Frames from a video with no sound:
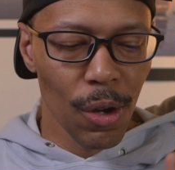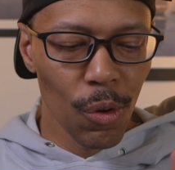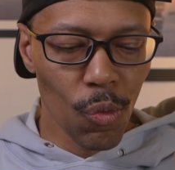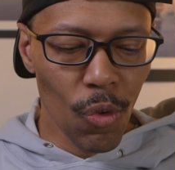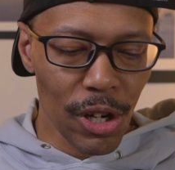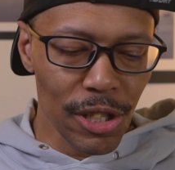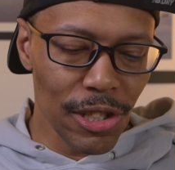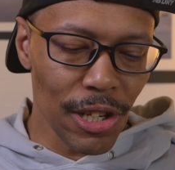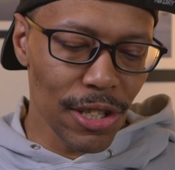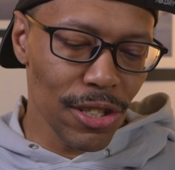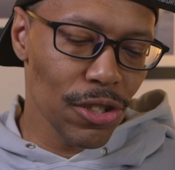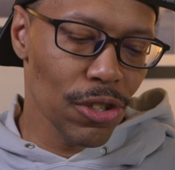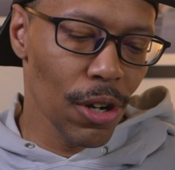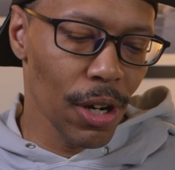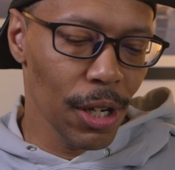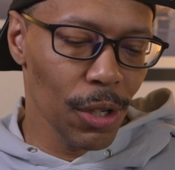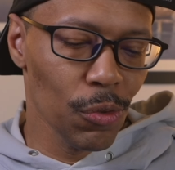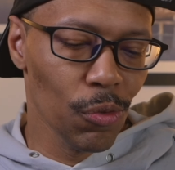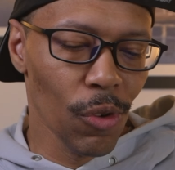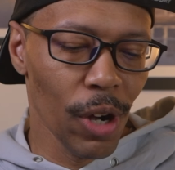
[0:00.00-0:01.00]
Once I
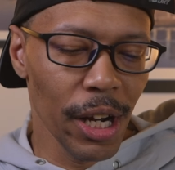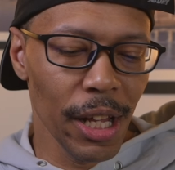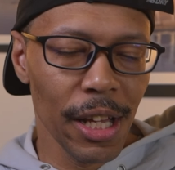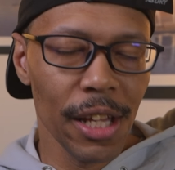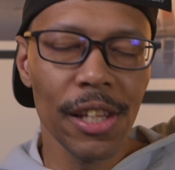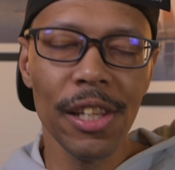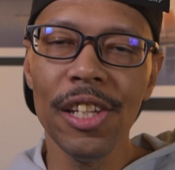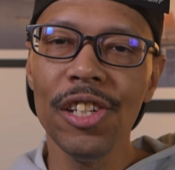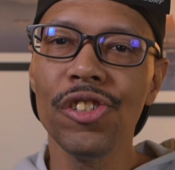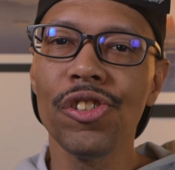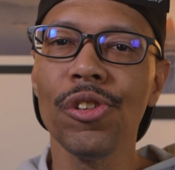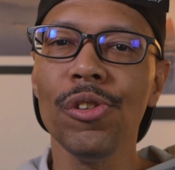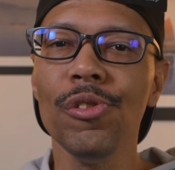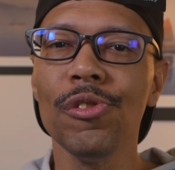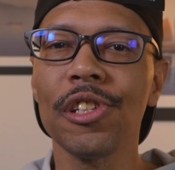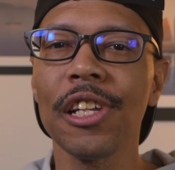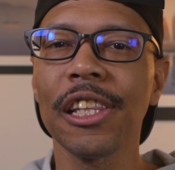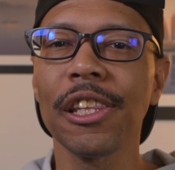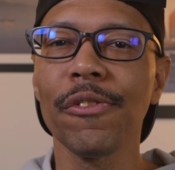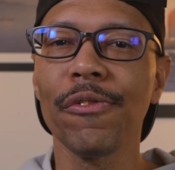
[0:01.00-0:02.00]
started running in these
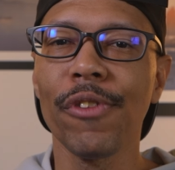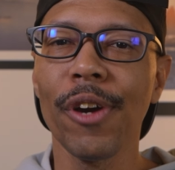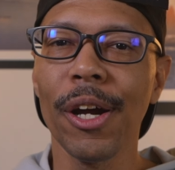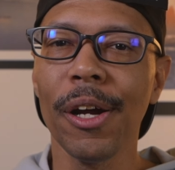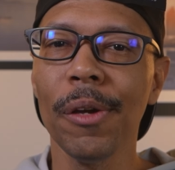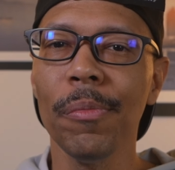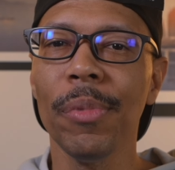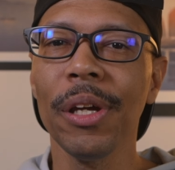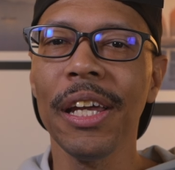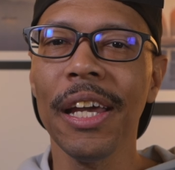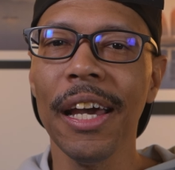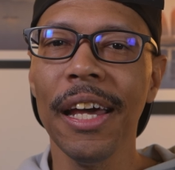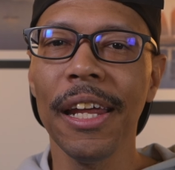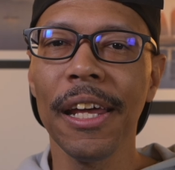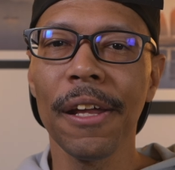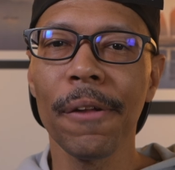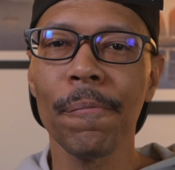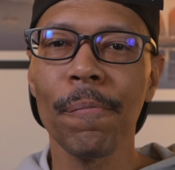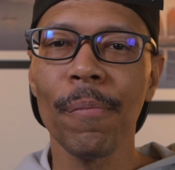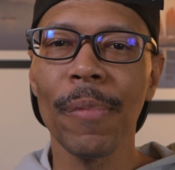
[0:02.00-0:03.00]
shoes at the very
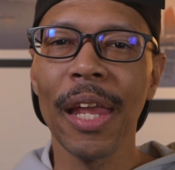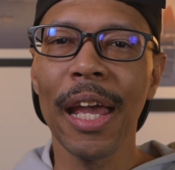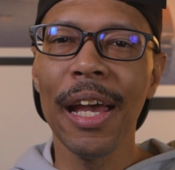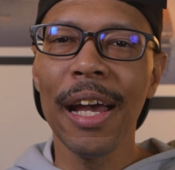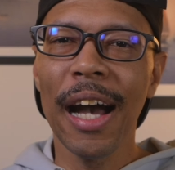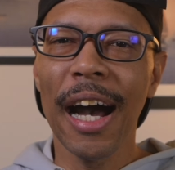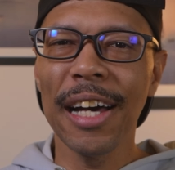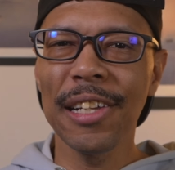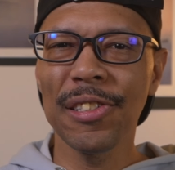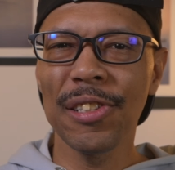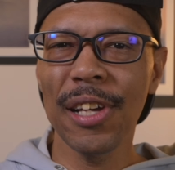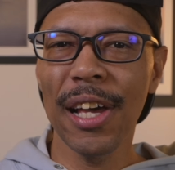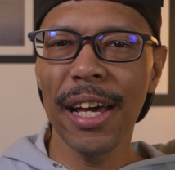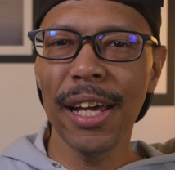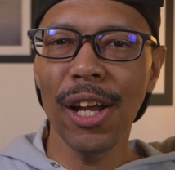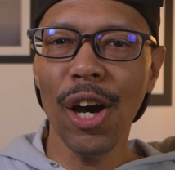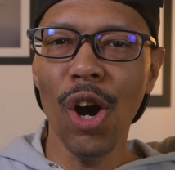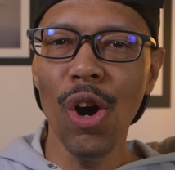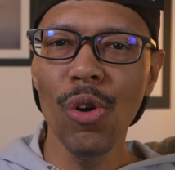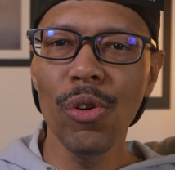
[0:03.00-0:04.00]
beginning, I
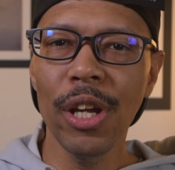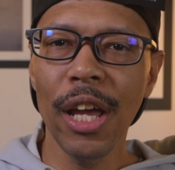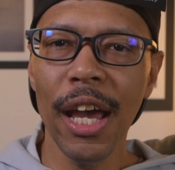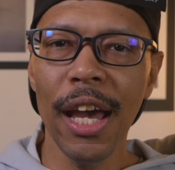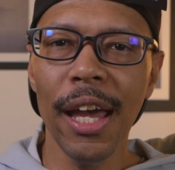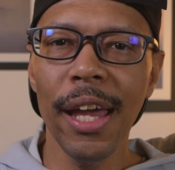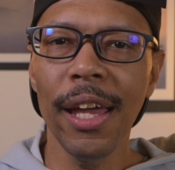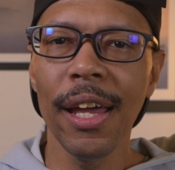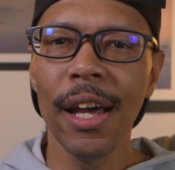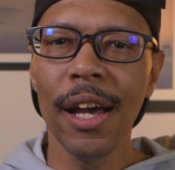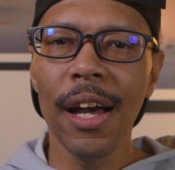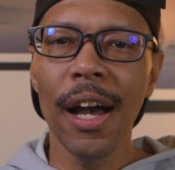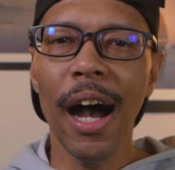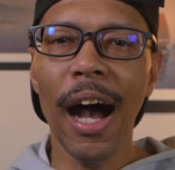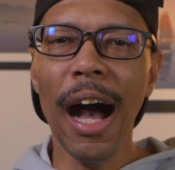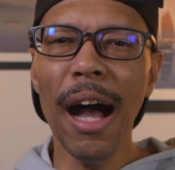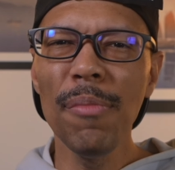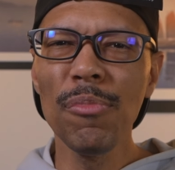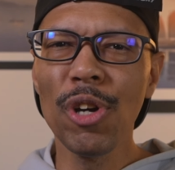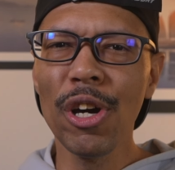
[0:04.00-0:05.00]
said, okay,
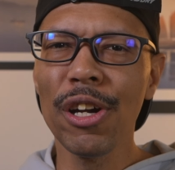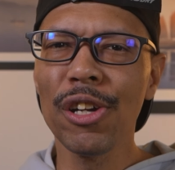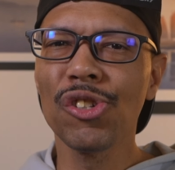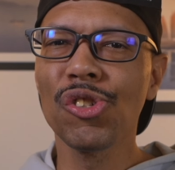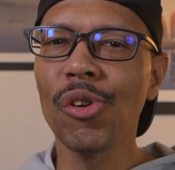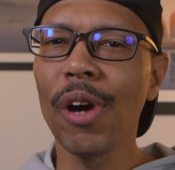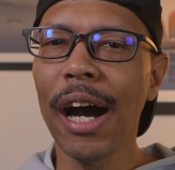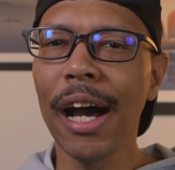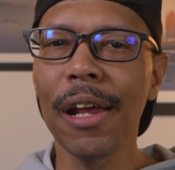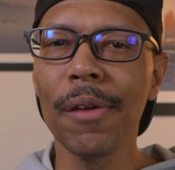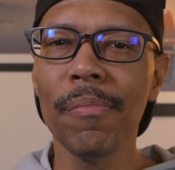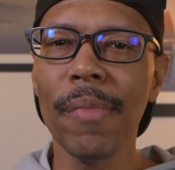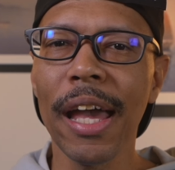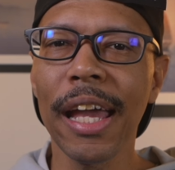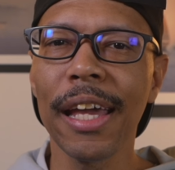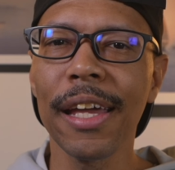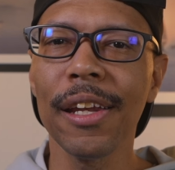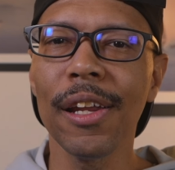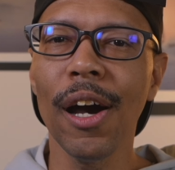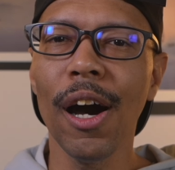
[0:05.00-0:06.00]
I'm going to try to
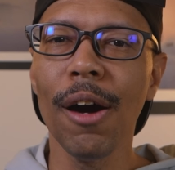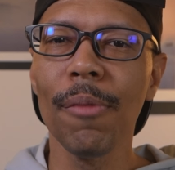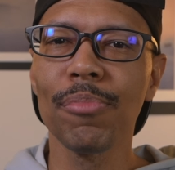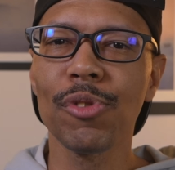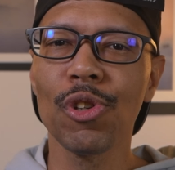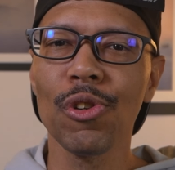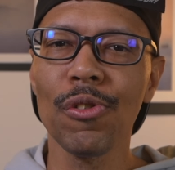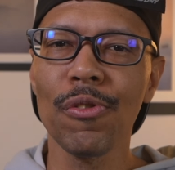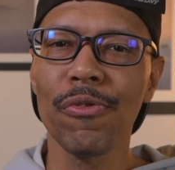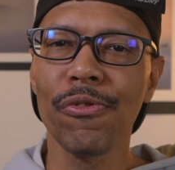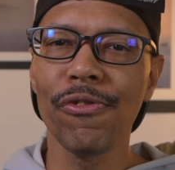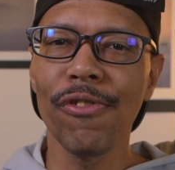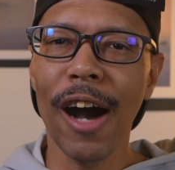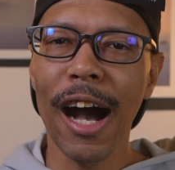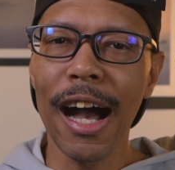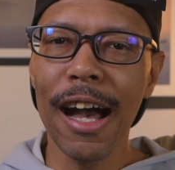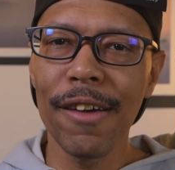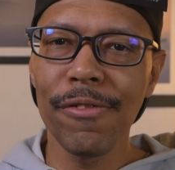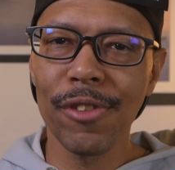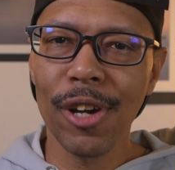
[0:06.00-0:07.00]
make it up to
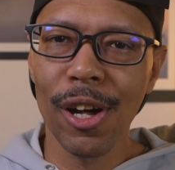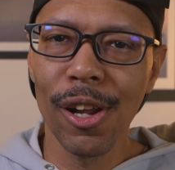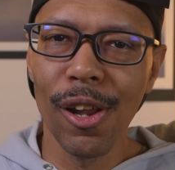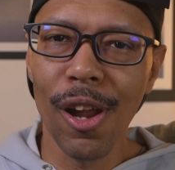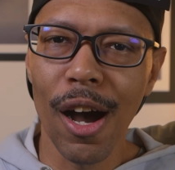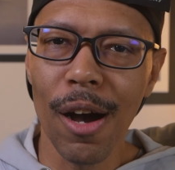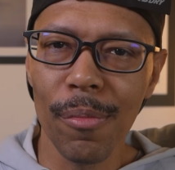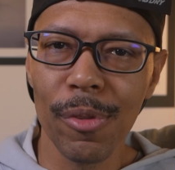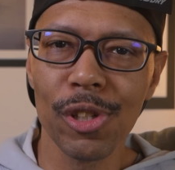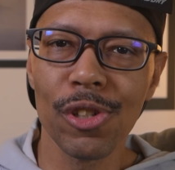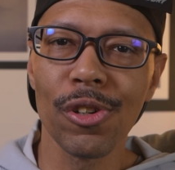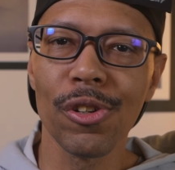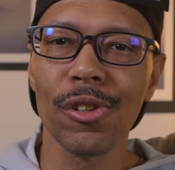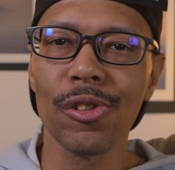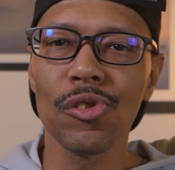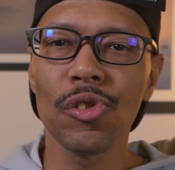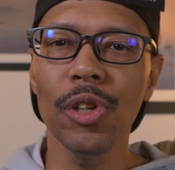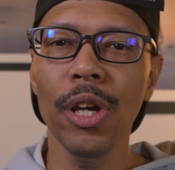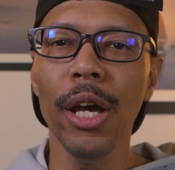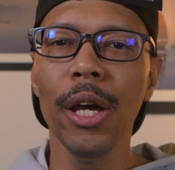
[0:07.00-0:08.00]
5
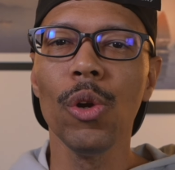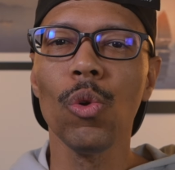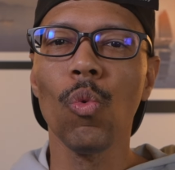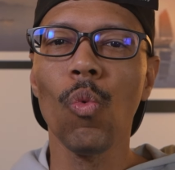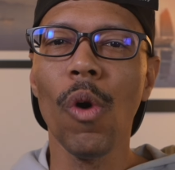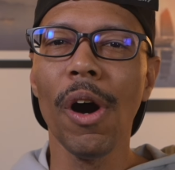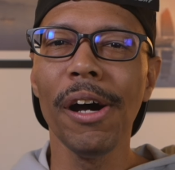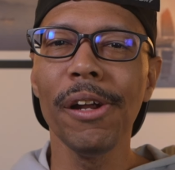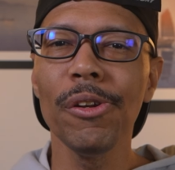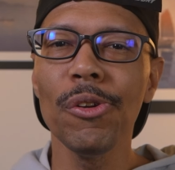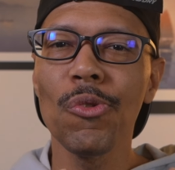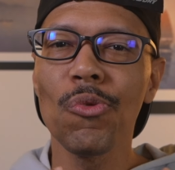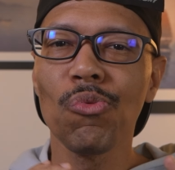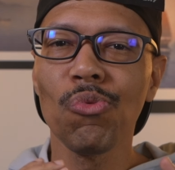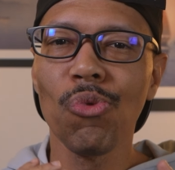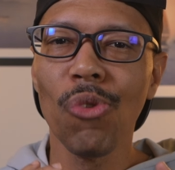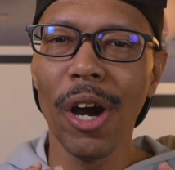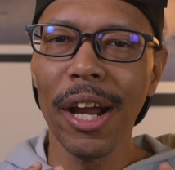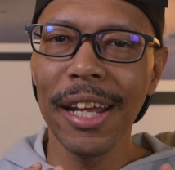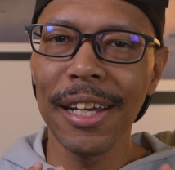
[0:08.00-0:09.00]
kilometers in one
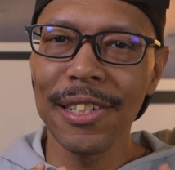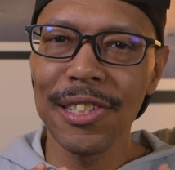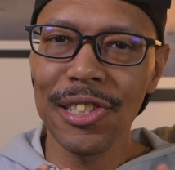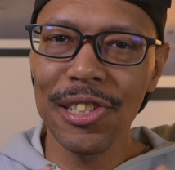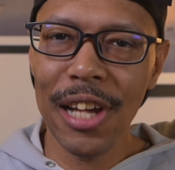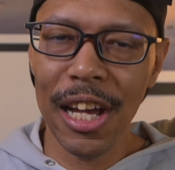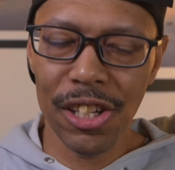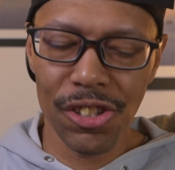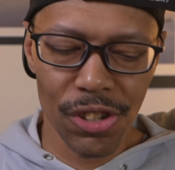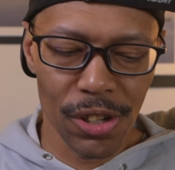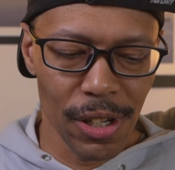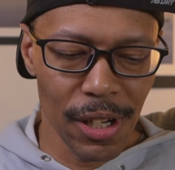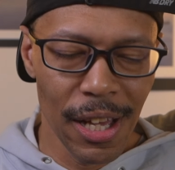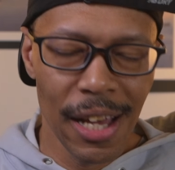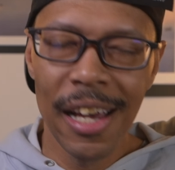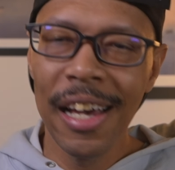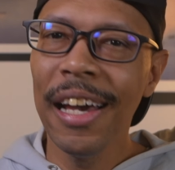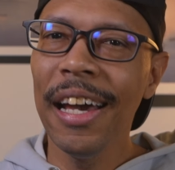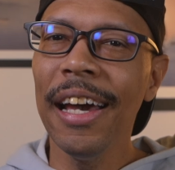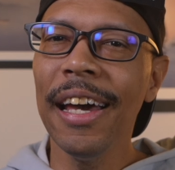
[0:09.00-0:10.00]
running session,
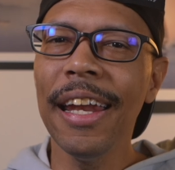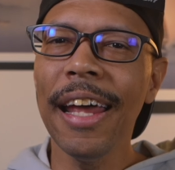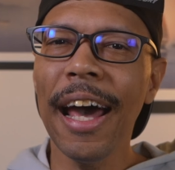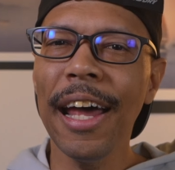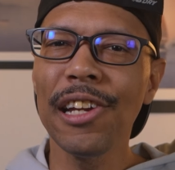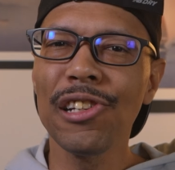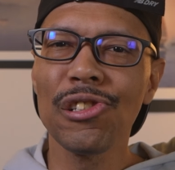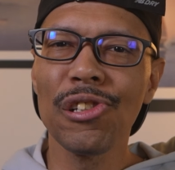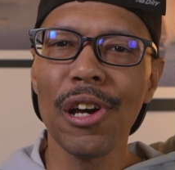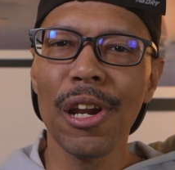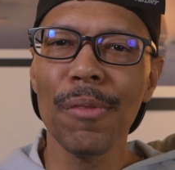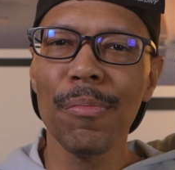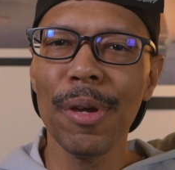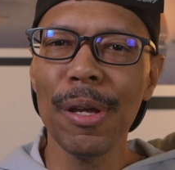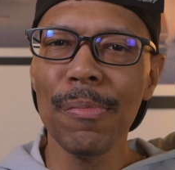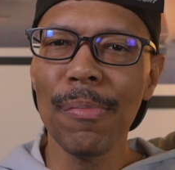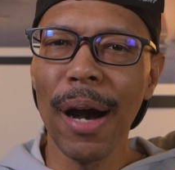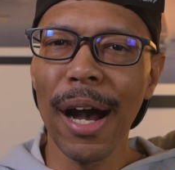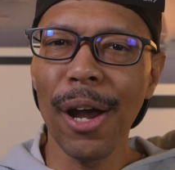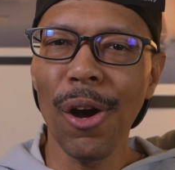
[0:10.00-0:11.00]
and that is going to
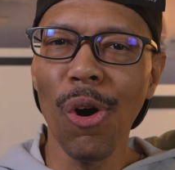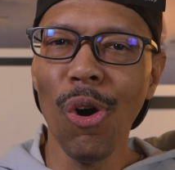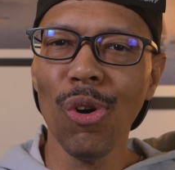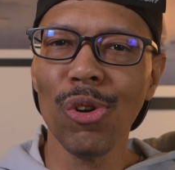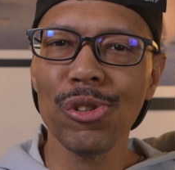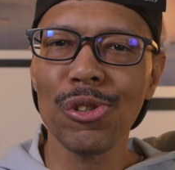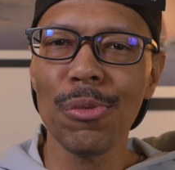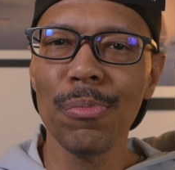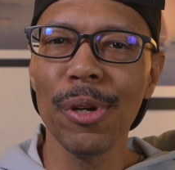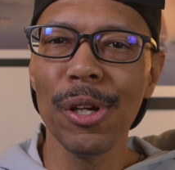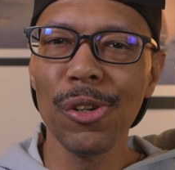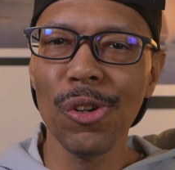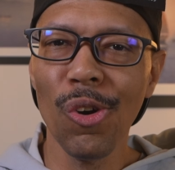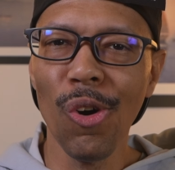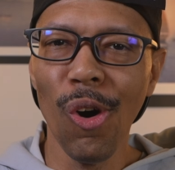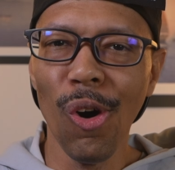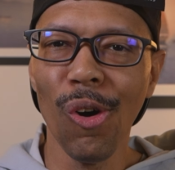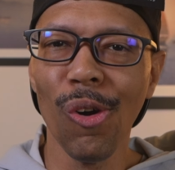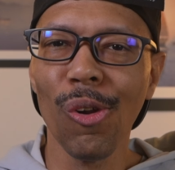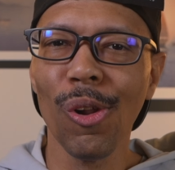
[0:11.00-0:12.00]
be my ultimate
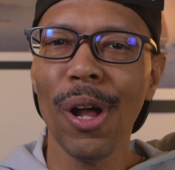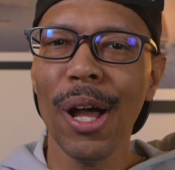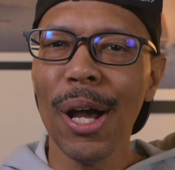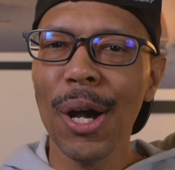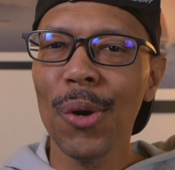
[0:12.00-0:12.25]
goal.